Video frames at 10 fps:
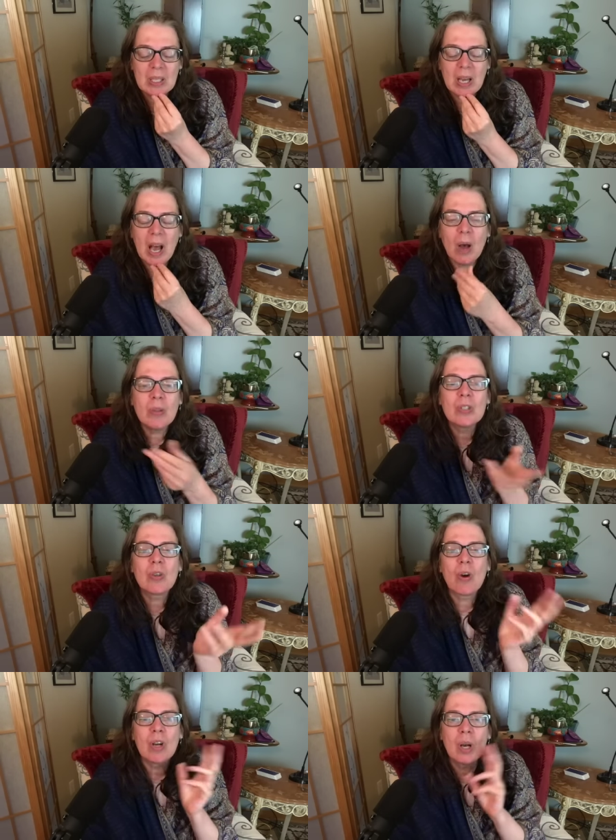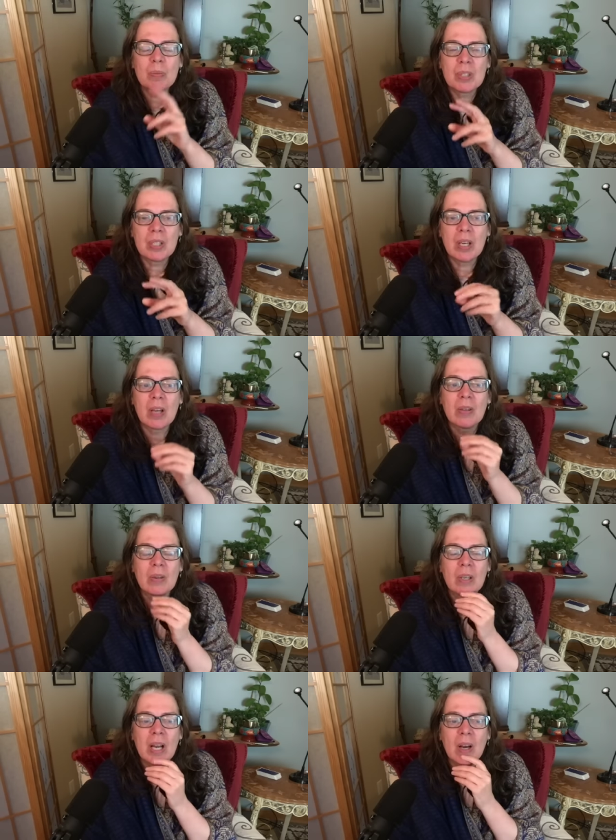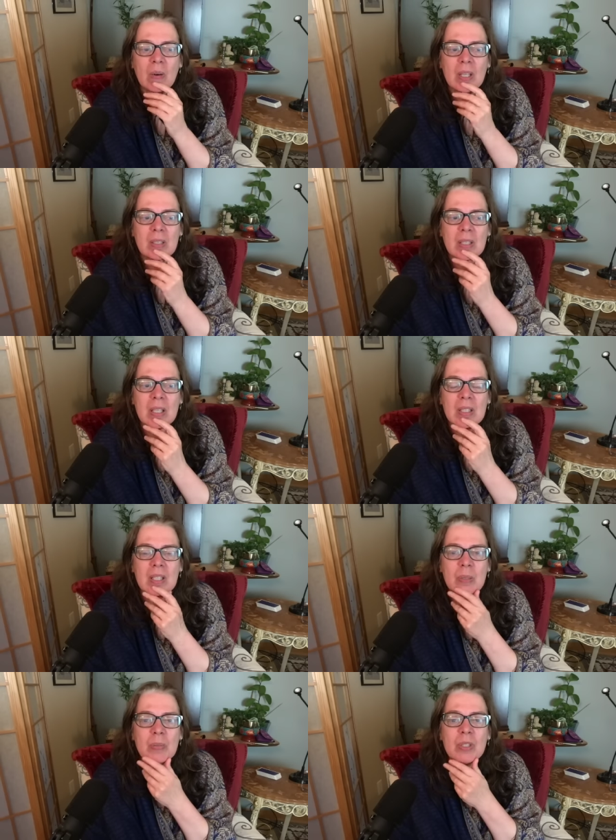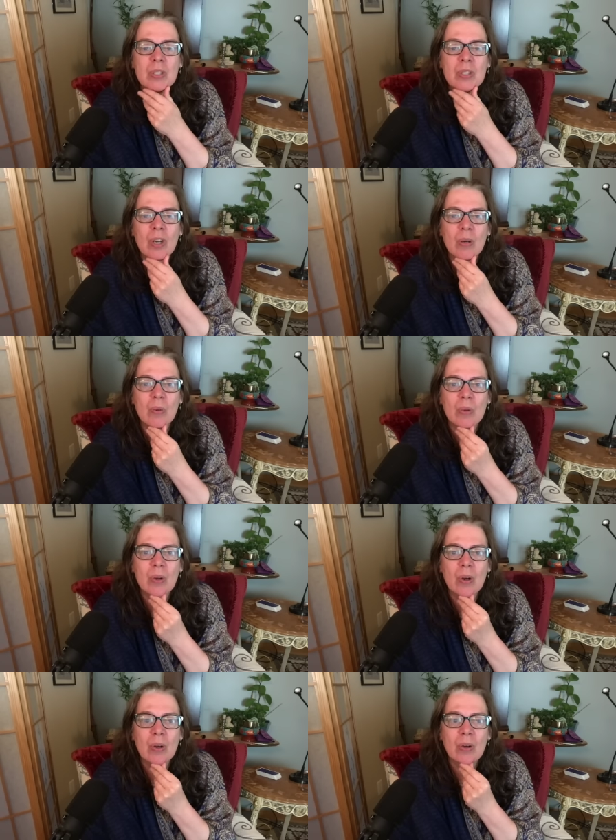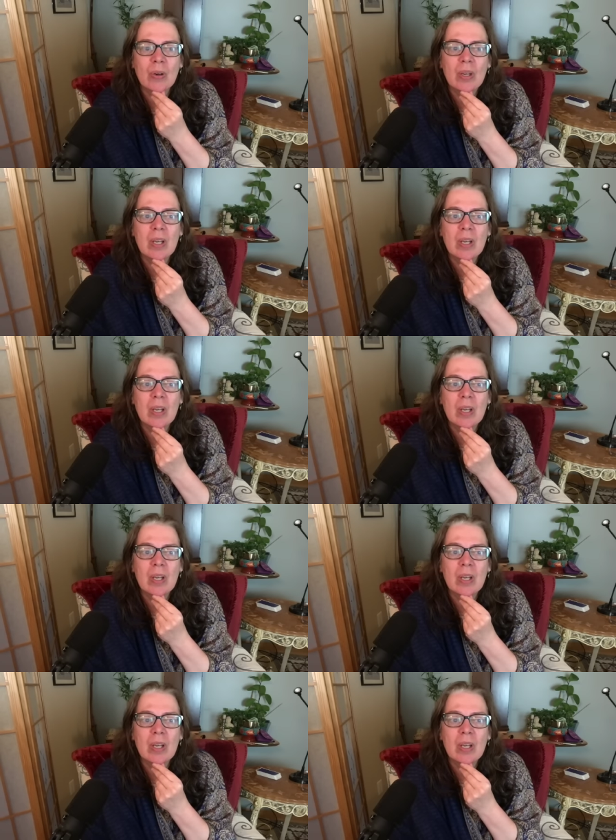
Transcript: how this all comes together and how it, it seems to start with Carter.